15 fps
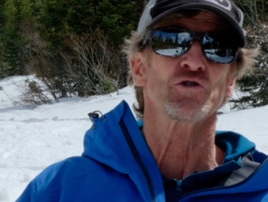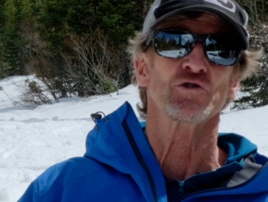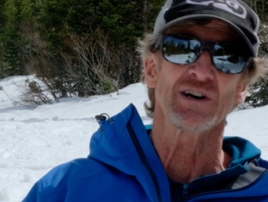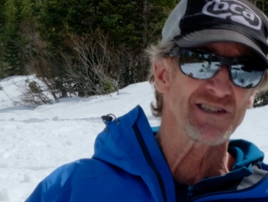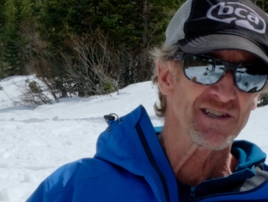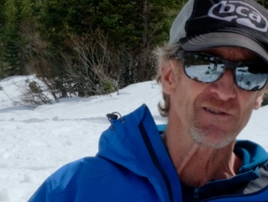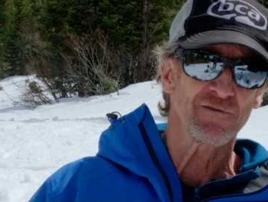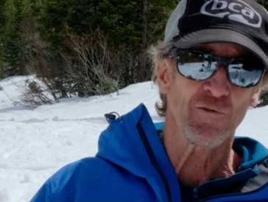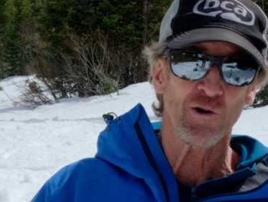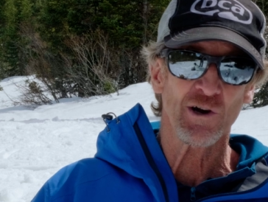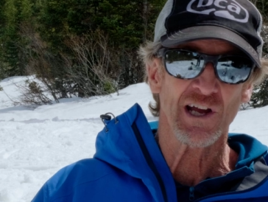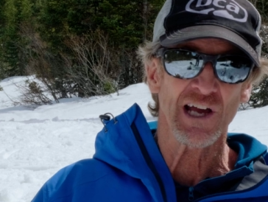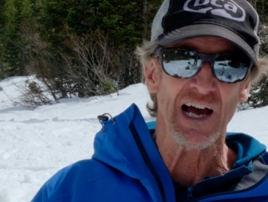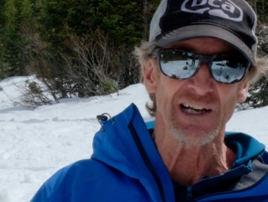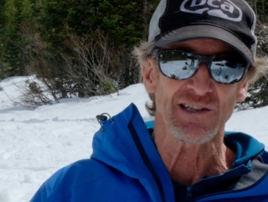trust the
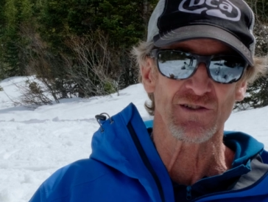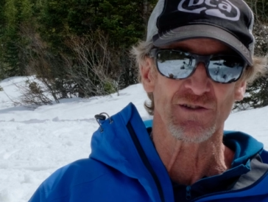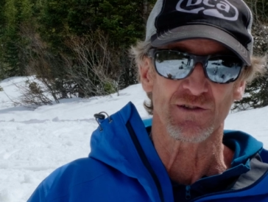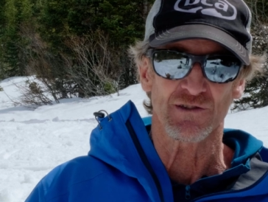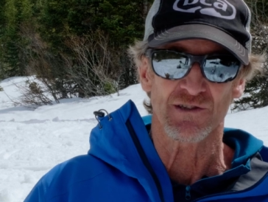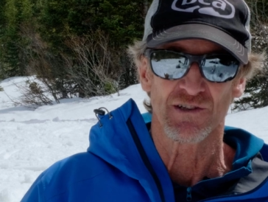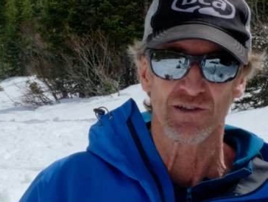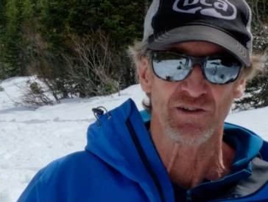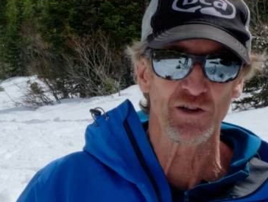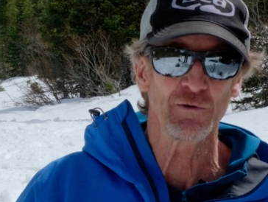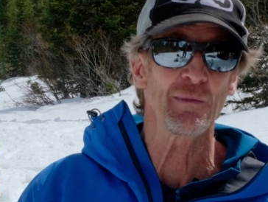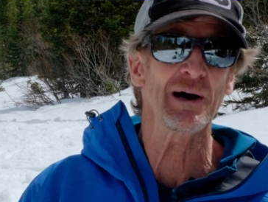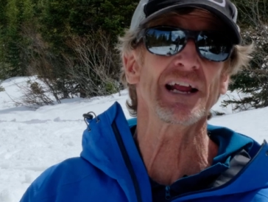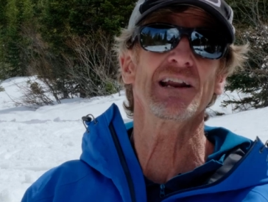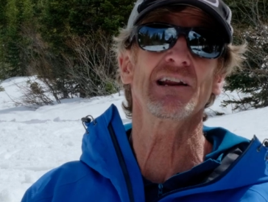forecasters. You
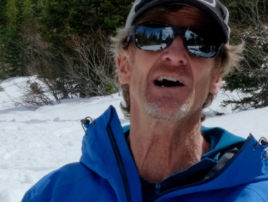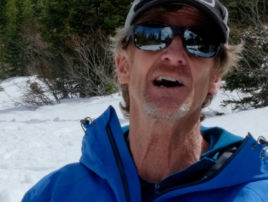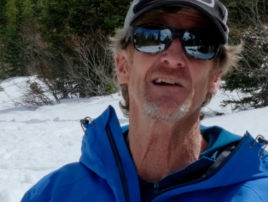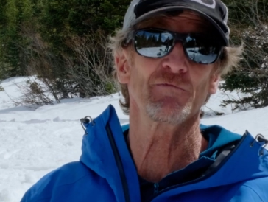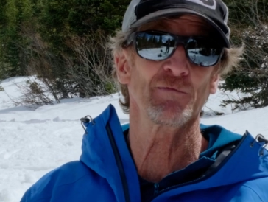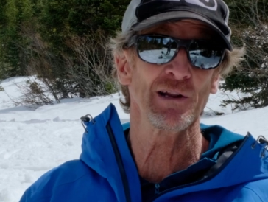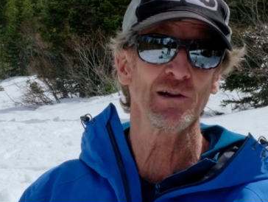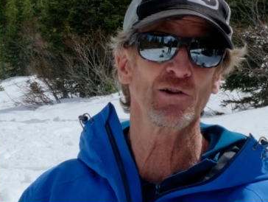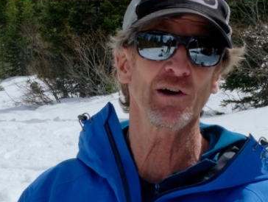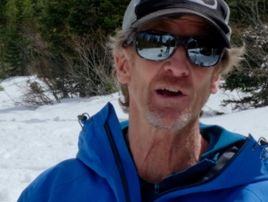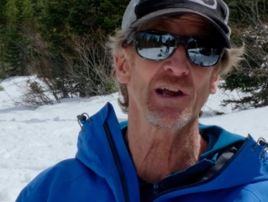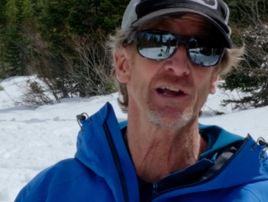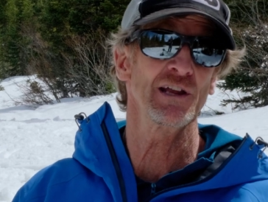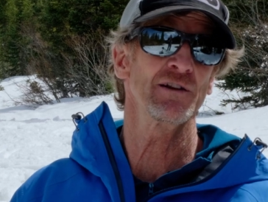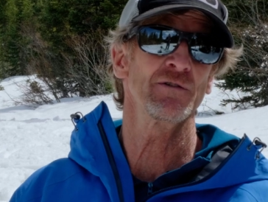might not have been
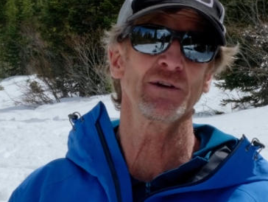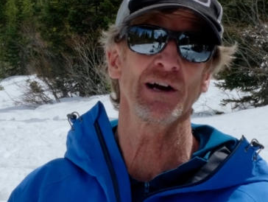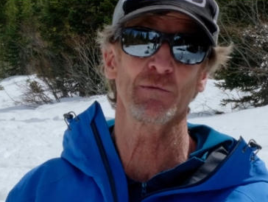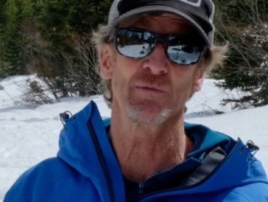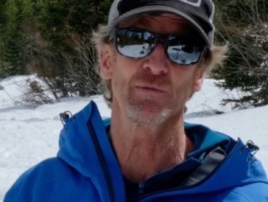looking in the right